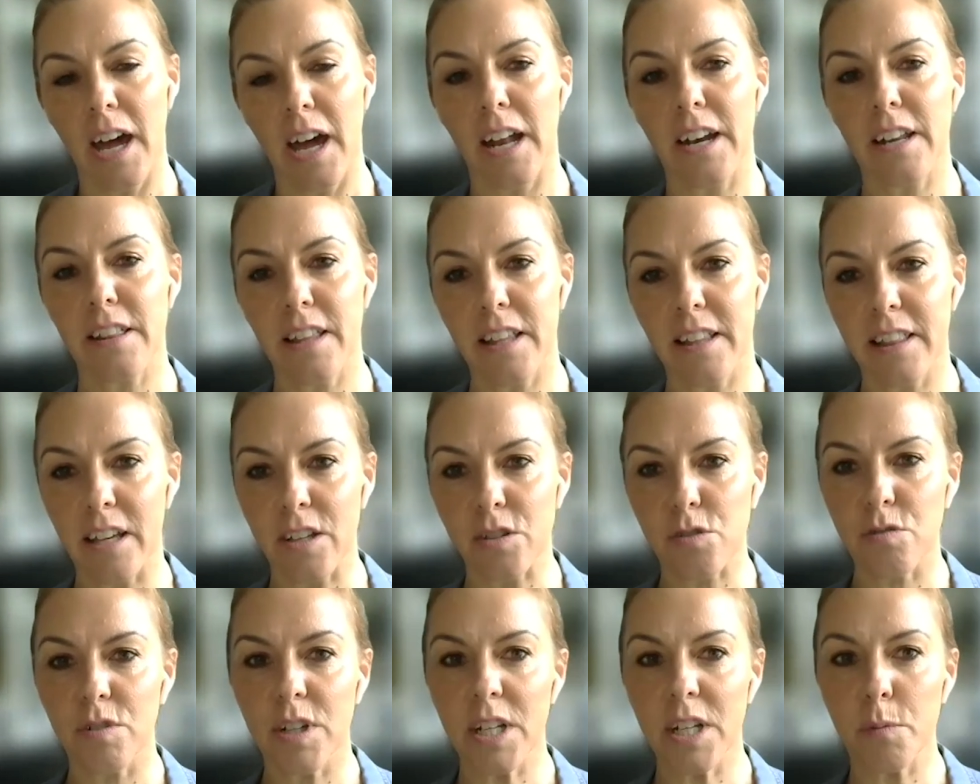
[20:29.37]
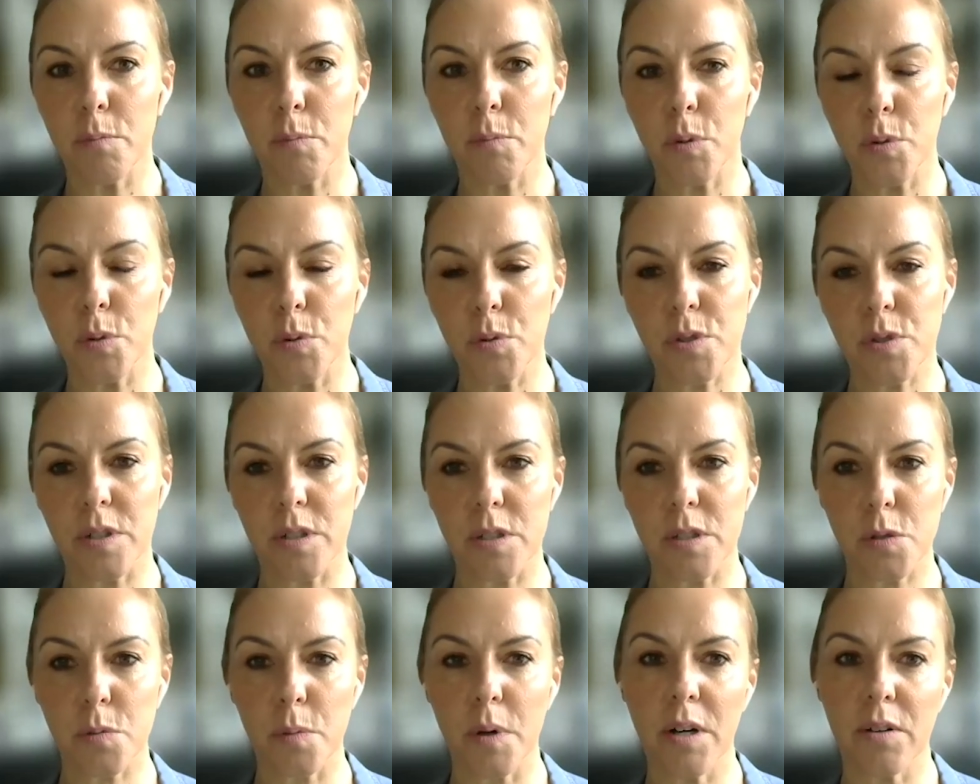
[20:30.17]
And I think that's really
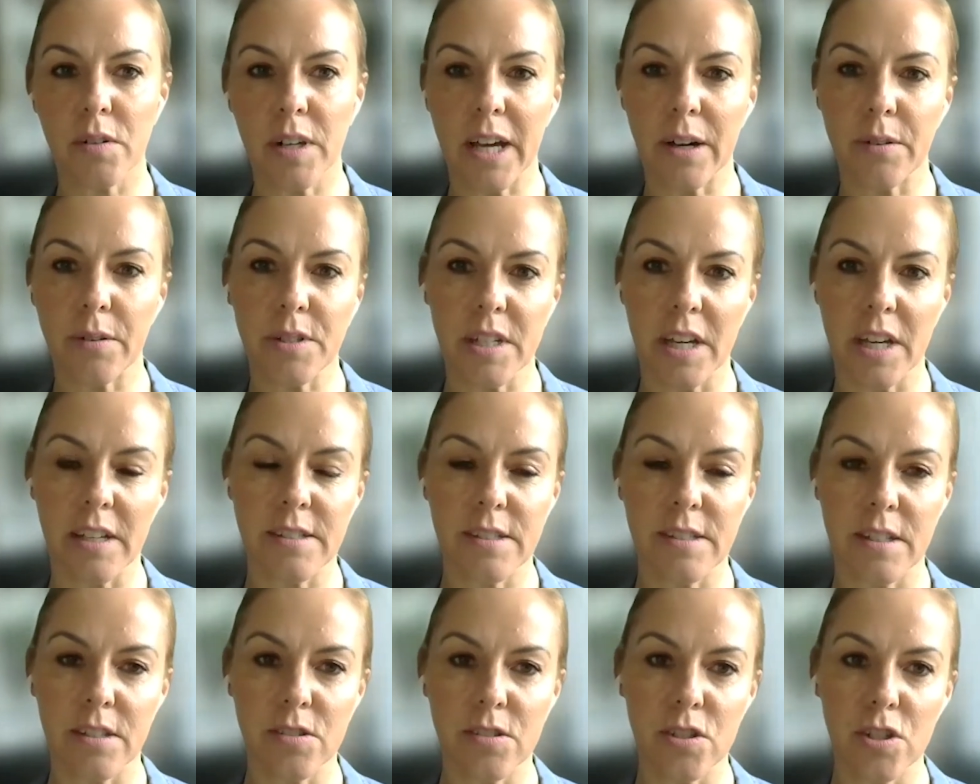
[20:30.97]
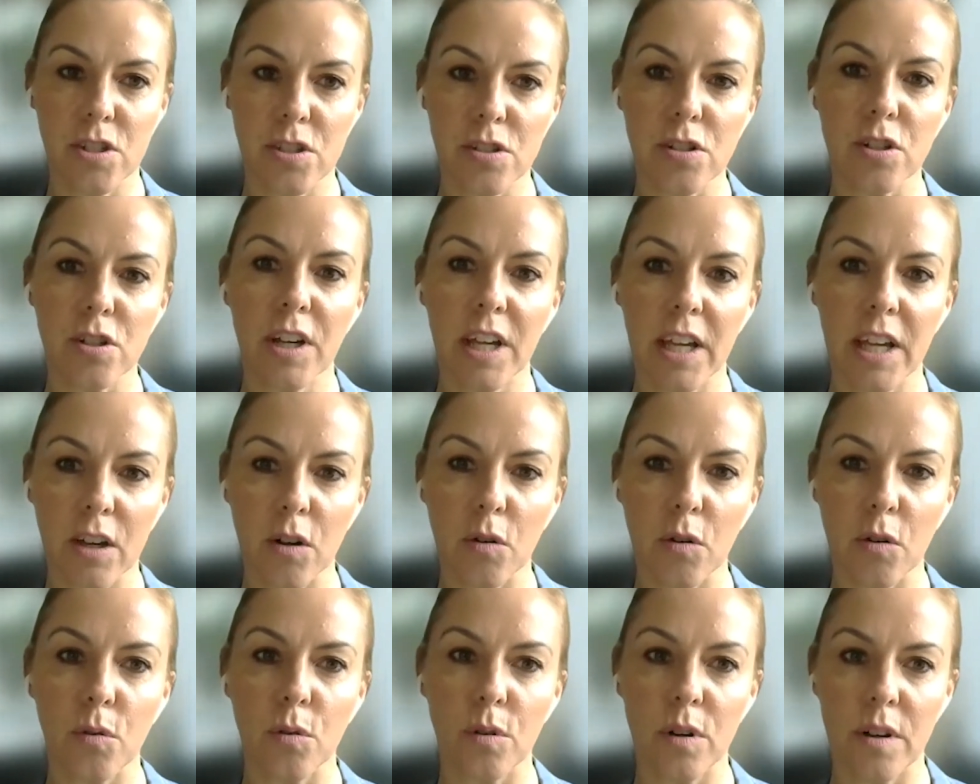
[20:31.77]
important as well nowadays, is just
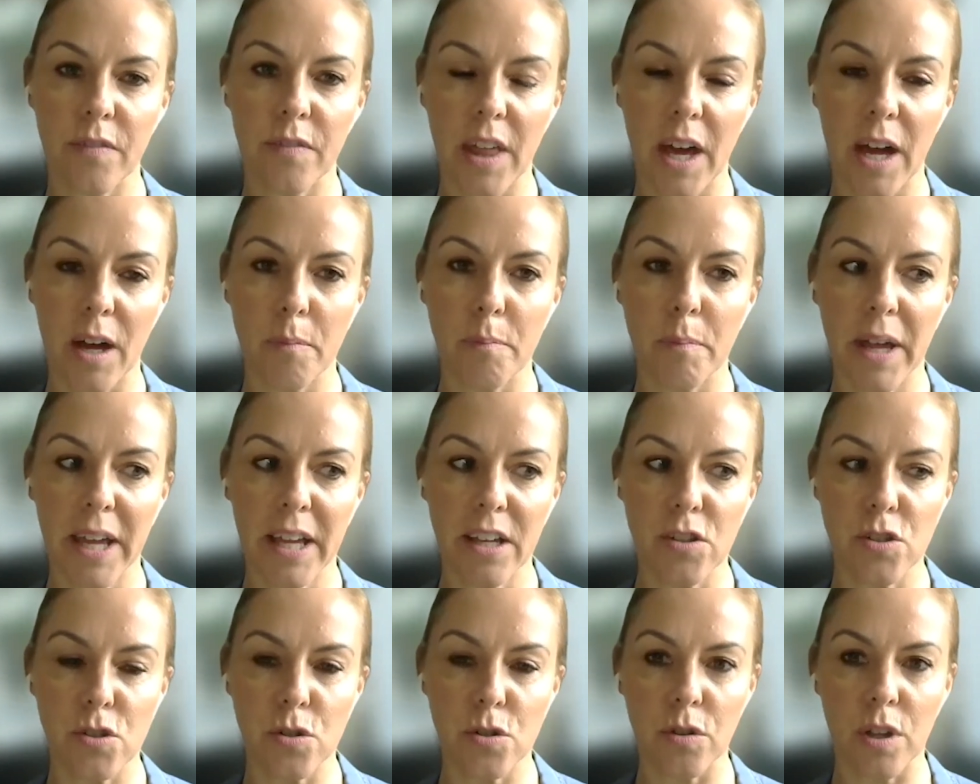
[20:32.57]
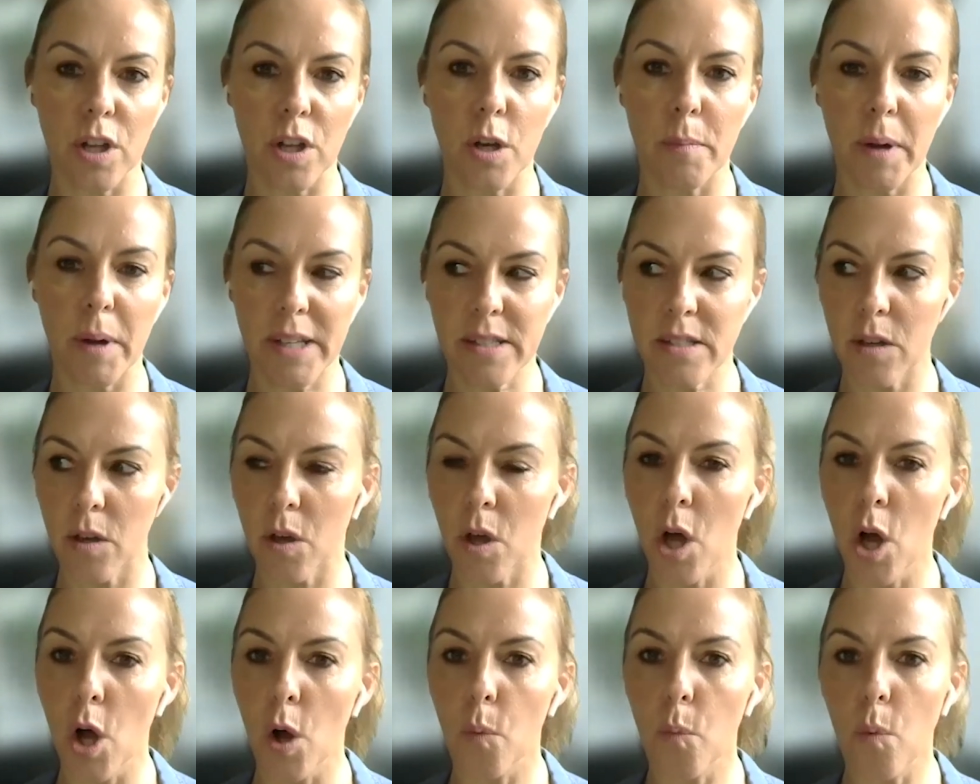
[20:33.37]
looking at all of that and making sure that no
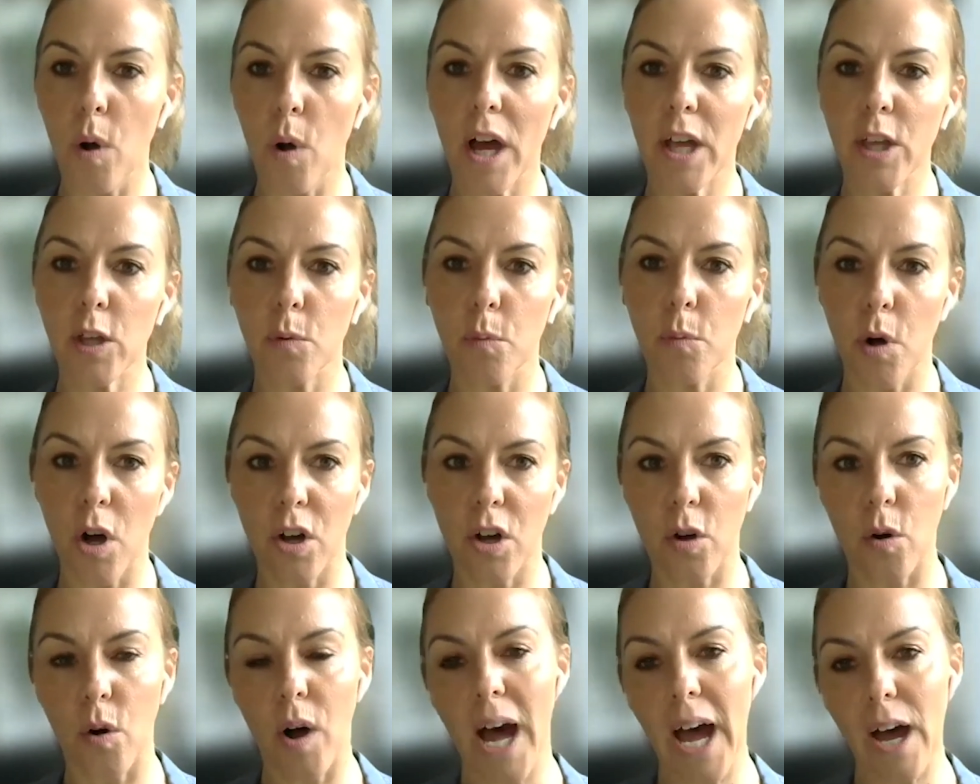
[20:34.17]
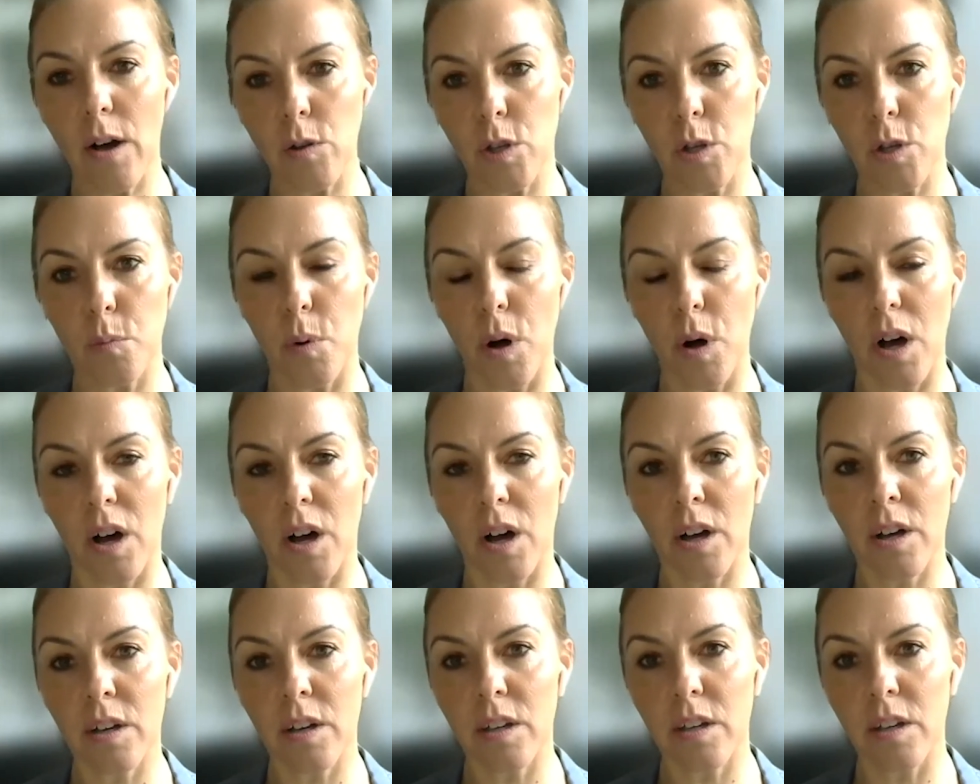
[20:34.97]
matter where you work or how you
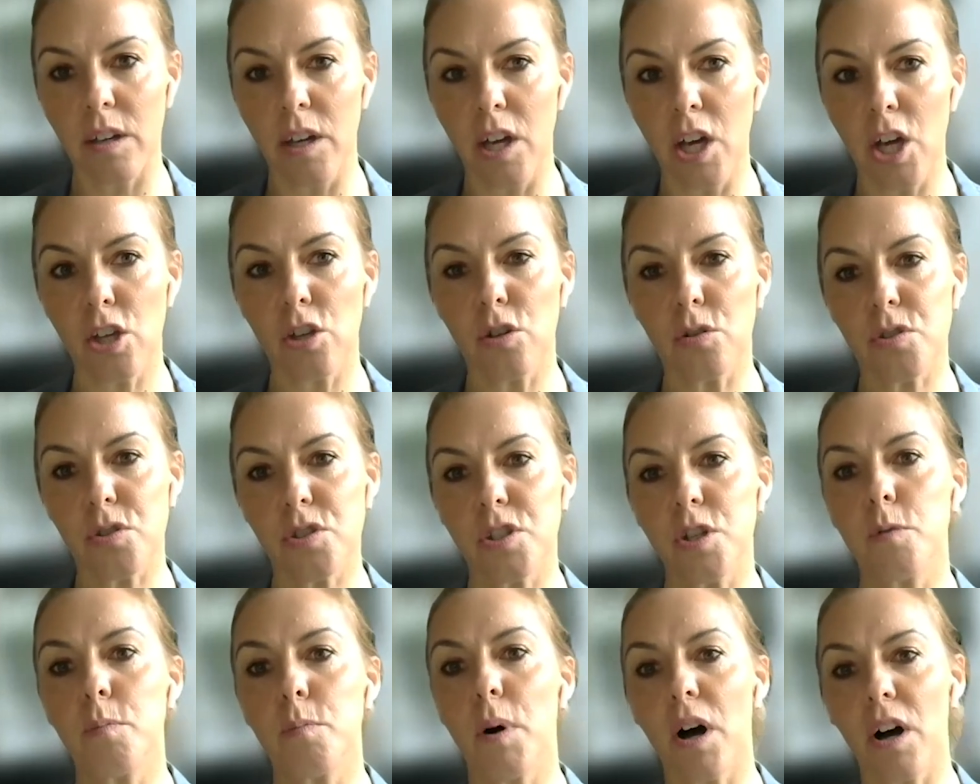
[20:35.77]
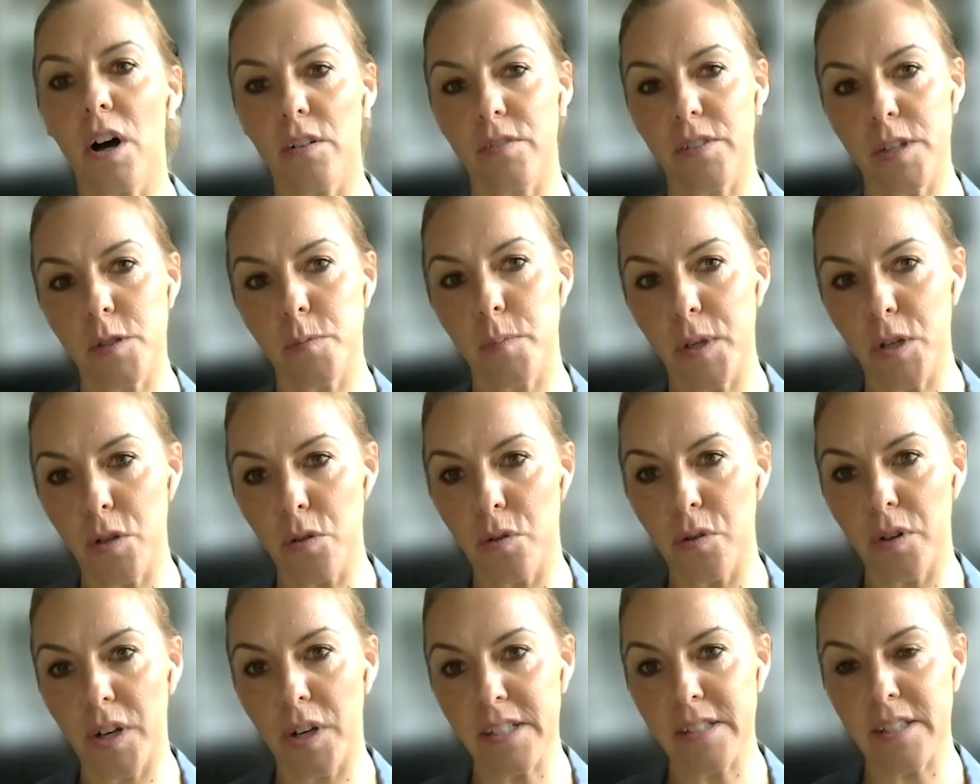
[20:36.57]
work, you're still part of this big
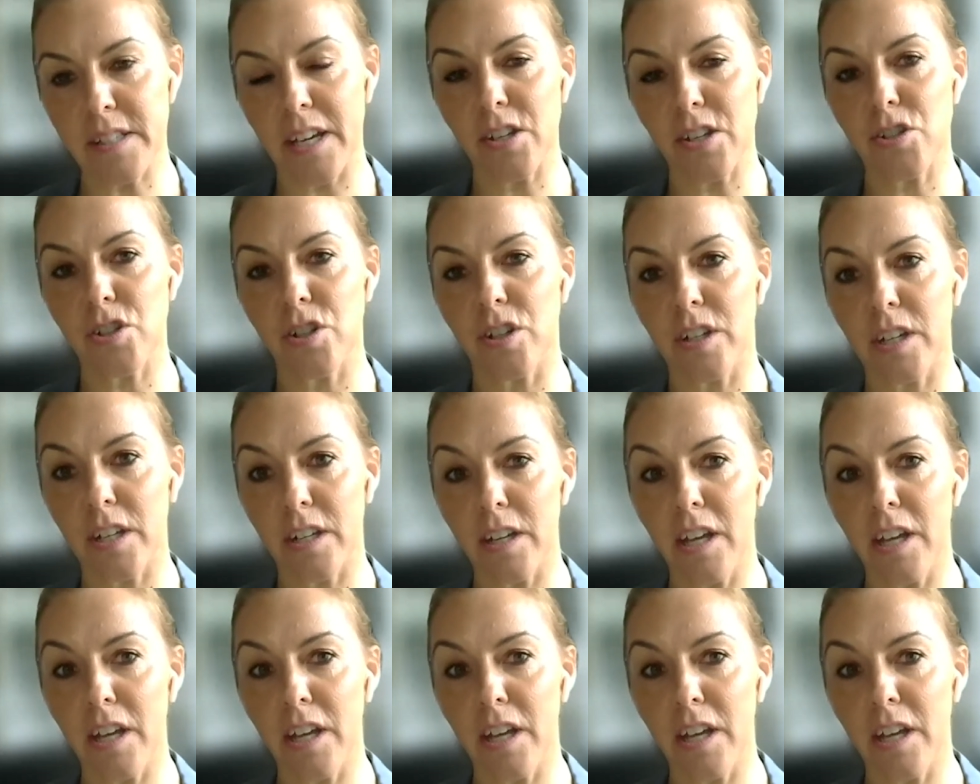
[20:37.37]
organization.